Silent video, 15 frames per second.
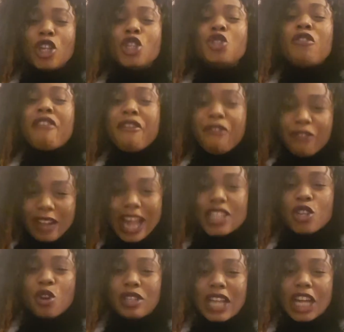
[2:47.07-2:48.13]
you
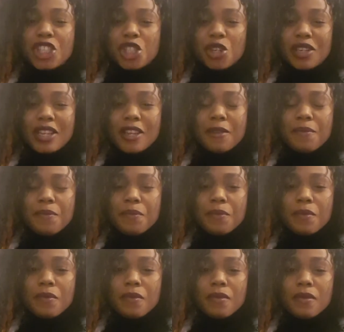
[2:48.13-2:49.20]
reflect on that journey,
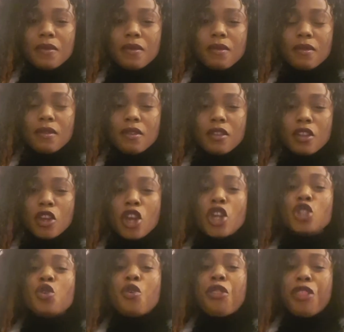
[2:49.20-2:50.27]

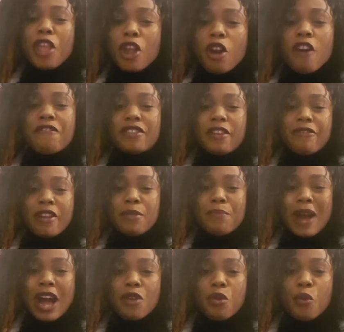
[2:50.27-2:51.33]
you think of different
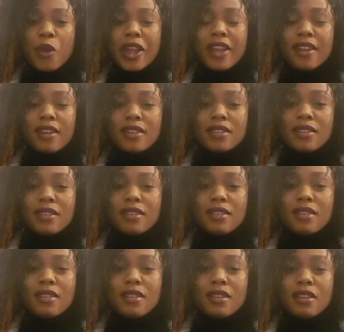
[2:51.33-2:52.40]
pathway
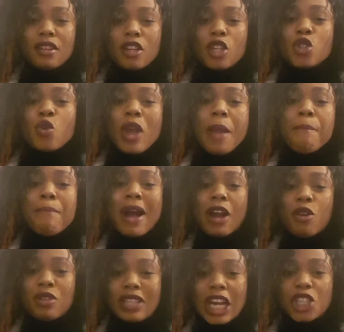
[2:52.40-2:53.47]
to
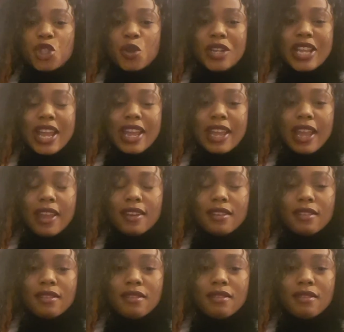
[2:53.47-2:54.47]
embark on that journey again.